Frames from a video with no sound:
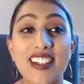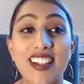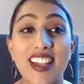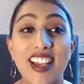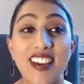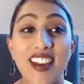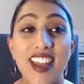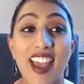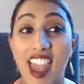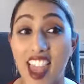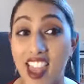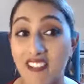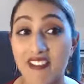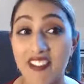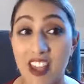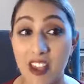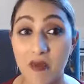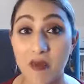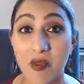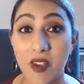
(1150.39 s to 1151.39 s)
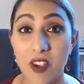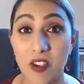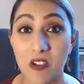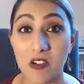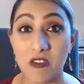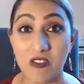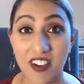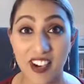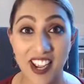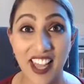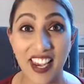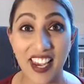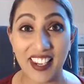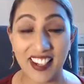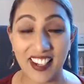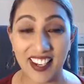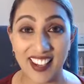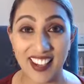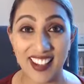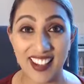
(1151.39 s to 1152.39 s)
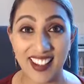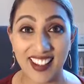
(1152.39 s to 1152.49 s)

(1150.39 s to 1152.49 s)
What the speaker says: now to have that be your reality?